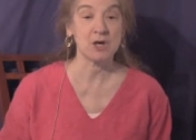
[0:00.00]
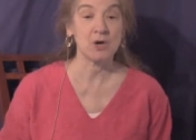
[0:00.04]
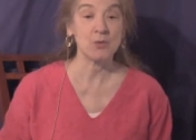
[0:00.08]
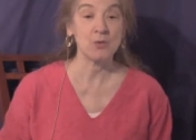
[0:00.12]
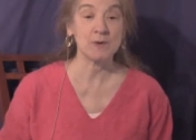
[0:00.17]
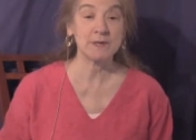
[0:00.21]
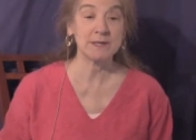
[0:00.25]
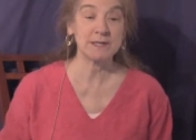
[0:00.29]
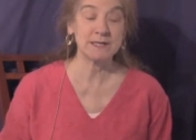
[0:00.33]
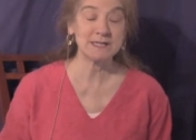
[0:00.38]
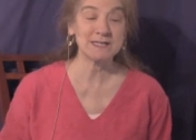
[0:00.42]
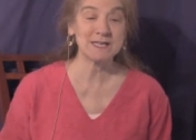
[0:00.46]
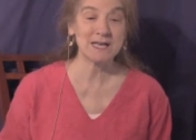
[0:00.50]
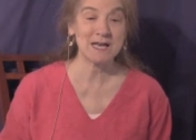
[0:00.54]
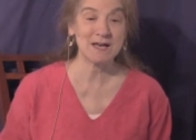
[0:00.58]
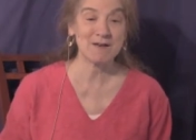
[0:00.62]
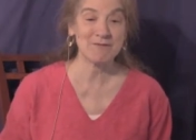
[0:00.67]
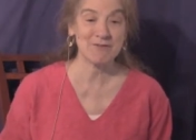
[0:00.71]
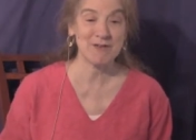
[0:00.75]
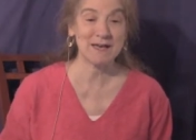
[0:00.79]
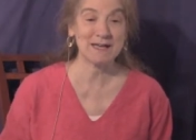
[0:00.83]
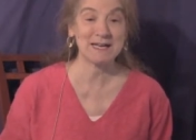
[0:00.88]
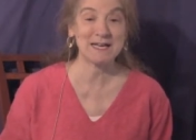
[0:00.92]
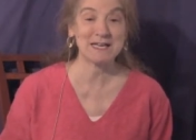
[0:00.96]
We need to
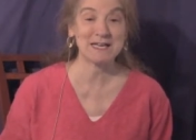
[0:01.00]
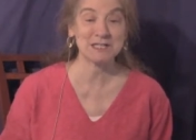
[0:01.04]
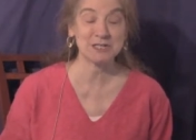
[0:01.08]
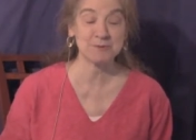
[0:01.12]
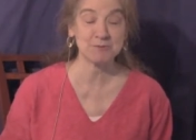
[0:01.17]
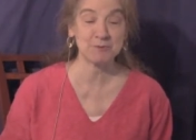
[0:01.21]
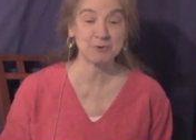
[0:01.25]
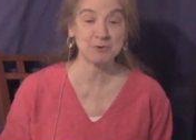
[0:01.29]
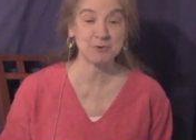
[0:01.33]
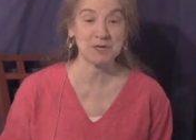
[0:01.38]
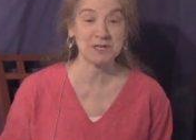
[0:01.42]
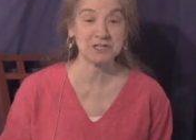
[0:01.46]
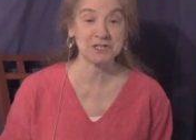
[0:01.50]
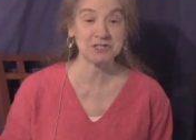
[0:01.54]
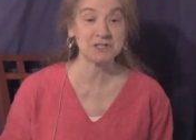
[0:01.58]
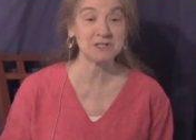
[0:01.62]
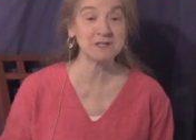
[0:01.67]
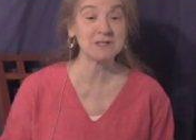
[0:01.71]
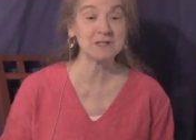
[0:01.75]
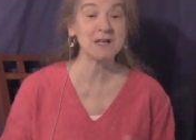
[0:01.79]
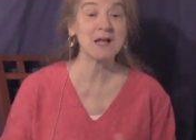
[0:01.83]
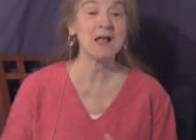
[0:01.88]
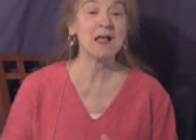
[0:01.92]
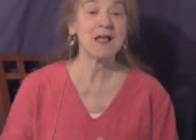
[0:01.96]
have that
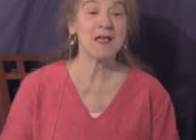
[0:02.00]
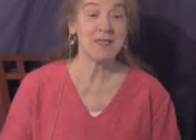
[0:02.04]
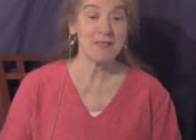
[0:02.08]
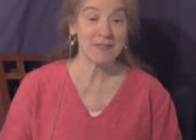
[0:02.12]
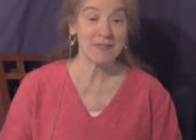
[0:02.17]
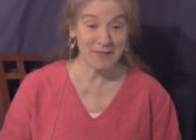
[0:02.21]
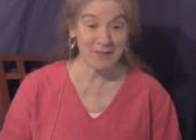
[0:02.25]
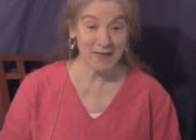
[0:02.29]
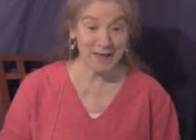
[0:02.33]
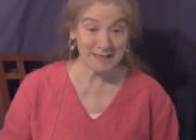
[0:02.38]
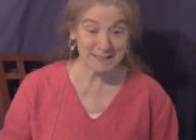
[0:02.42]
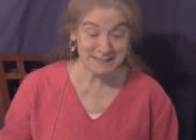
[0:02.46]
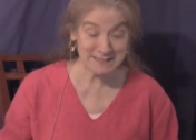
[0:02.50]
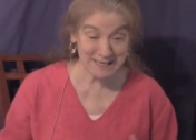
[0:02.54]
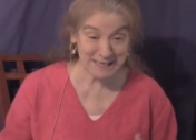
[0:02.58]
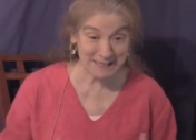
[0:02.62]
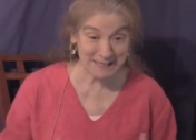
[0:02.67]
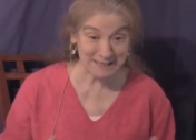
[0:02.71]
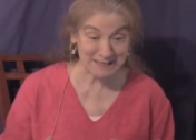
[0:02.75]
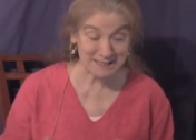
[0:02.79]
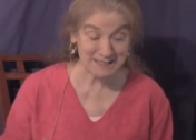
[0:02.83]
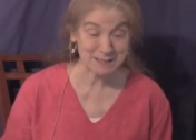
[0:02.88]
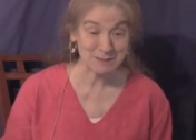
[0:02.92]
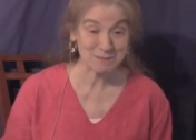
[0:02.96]
aspiration. That
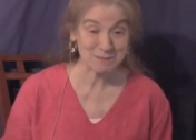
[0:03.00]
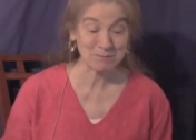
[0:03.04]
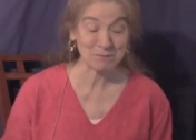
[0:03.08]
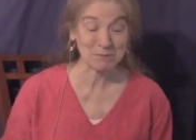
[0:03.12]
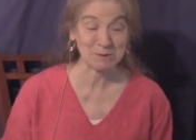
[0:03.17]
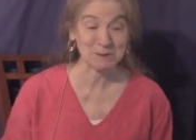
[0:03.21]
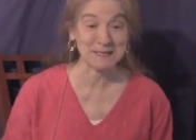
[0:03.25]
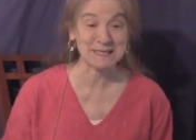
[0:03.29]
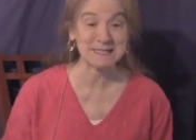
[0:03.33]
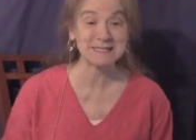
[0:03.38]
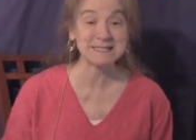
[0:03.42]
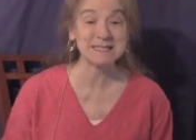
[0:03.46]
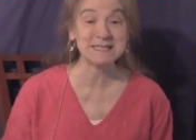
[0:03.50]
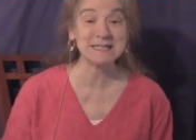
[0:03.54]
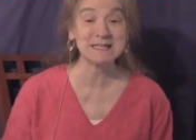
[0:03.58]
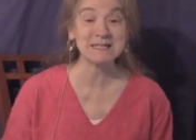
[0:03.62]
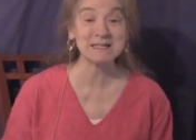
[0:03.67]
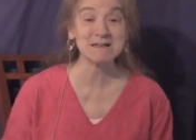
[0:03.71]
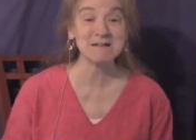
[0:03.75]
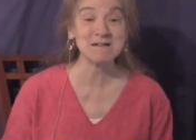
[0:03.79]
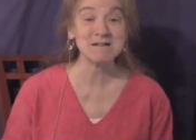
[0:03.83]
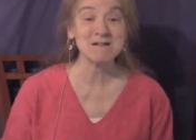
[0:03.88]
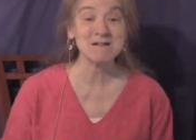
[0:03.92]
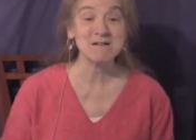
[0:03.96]
takes some
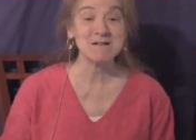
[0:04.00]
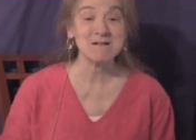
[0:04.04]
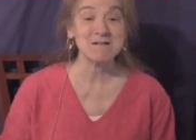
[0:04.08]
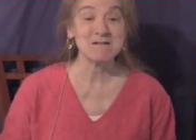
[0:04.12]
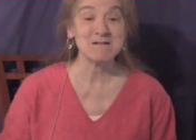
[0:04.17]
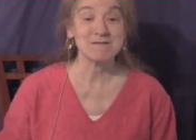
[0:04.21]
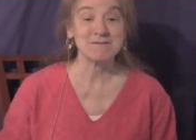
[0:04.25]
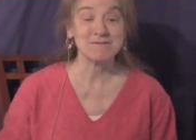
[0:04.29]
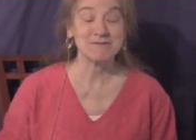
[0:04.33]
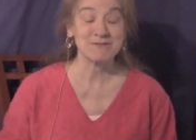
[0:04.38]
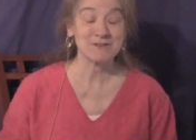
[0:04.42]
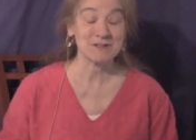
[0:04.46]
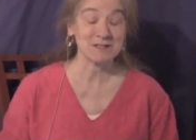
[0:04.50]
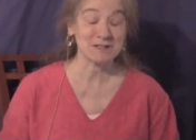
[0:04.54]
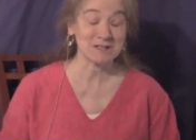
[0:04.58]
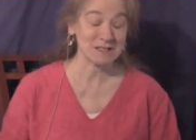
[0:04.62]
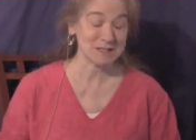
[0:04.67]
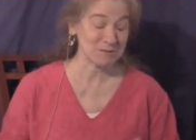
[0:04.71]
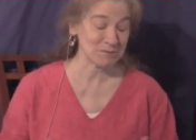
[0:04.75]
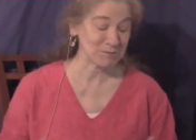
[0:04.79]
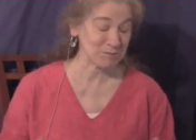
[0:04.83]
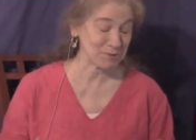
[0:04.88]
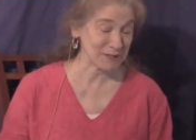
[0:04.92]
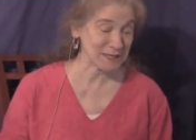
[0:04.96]
blessing,
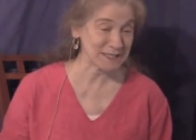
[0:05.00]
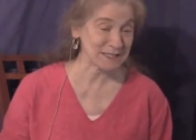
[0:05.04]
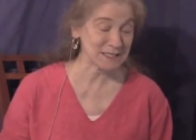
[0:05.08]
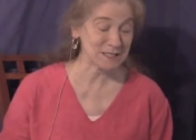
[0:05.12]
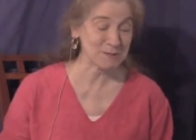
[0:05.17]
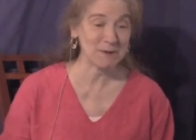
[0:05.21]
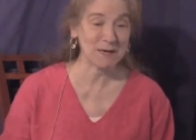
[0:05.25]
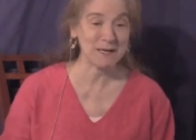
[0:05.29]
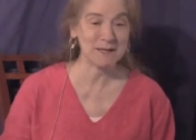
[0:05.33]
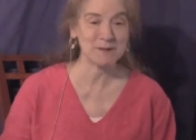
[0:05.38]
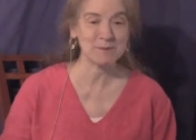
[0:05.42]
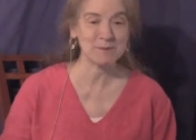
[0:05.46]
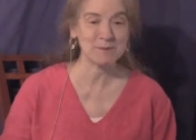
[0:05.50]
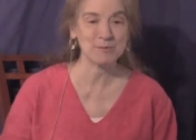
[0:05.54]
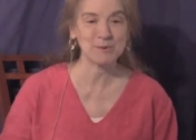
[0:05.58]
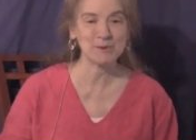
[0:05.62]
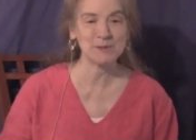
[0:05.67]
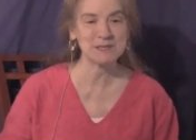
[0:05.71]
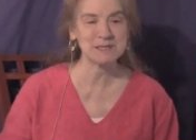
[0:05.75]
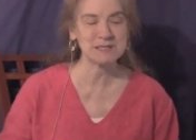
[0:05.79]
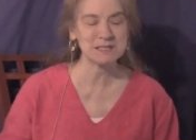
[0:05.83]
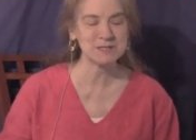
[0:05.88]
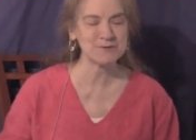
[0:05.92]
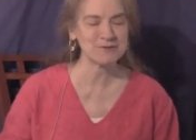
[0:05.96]
feeling blessed by the
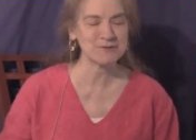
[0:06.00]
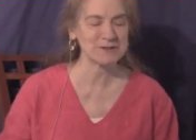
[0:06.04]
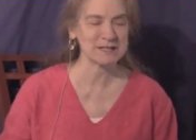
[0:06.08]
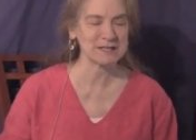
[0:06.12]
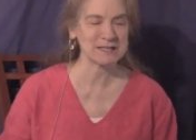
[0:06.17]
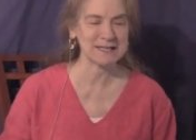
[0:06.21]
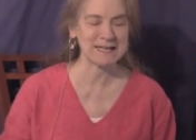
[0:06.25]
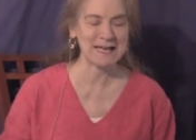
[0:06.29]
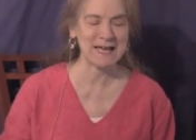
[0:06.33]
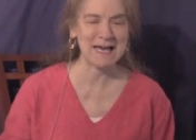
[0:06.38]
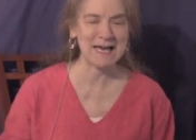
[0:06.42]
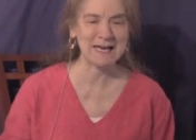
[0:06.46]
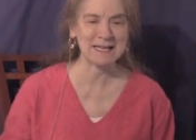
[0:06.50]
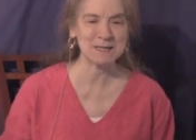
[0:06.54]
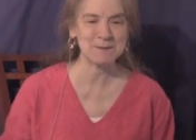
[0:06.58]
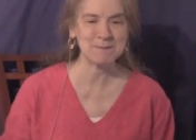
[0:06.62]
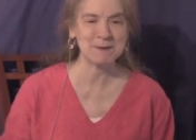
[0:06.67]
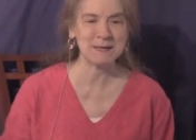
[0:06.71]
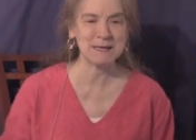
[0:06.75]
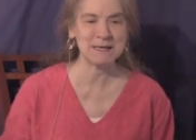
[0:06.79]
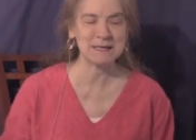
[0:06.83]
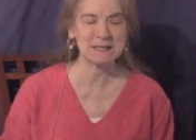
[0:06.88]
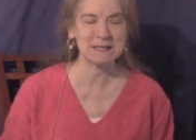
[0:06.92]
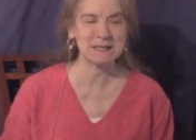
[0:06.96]
Buddhas, feeling
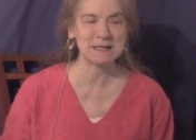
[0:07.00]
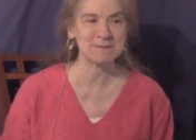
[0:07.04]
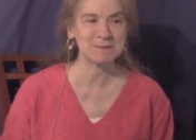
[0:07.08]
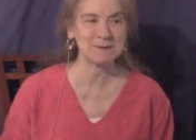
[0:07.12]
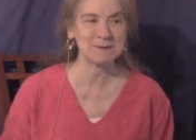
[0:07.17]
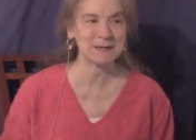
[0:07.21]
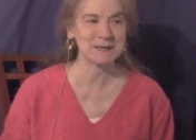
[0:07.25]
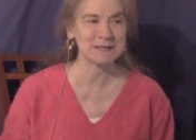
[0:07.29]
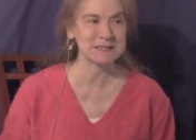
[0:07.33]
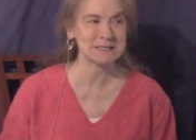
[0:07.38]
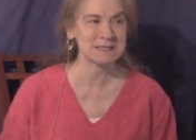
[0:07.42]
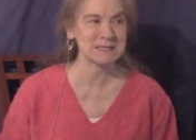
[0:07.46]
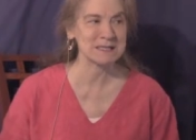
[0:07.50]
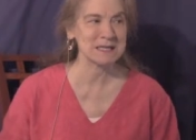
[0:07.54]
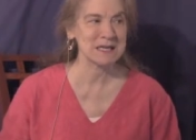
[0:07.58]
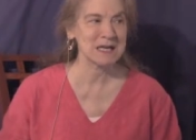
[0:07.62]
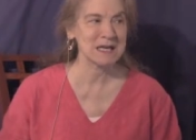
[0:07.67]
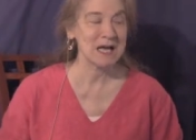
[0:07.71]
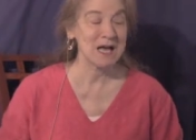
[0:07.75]
animated, thus,